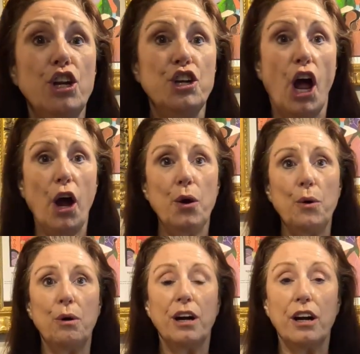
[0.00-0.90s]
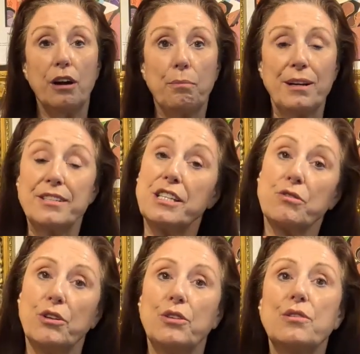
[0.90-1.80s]
No Princess
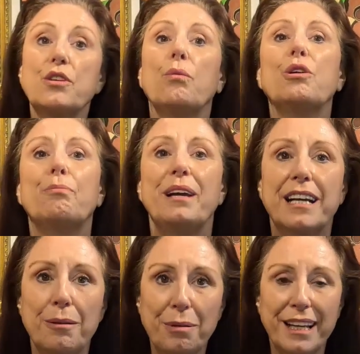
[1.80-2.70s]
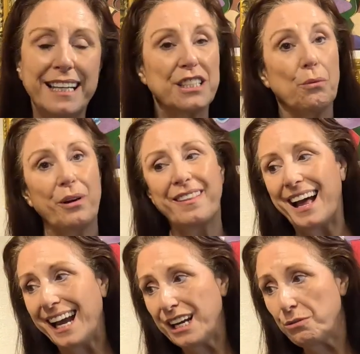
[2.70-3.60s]
Cruise would be complete
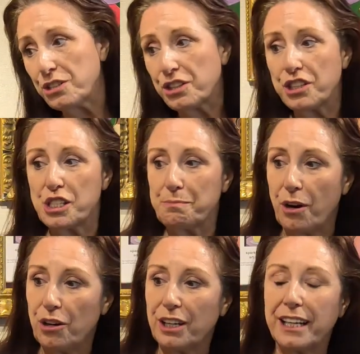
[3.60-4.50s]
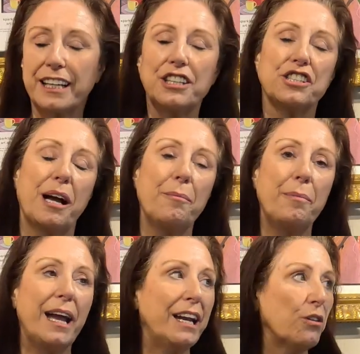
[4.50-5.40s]
without the sparkling
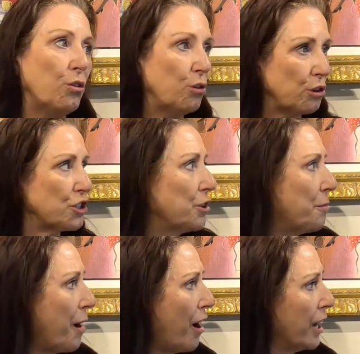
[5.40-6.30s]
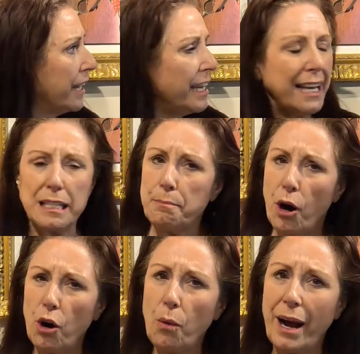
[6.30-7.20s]
champagne auction by, is it
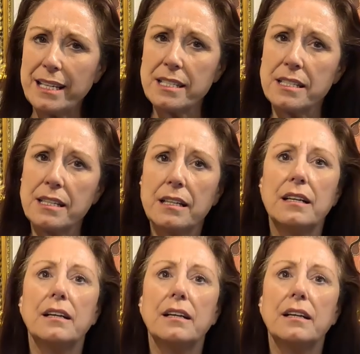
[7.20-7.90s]
Park West?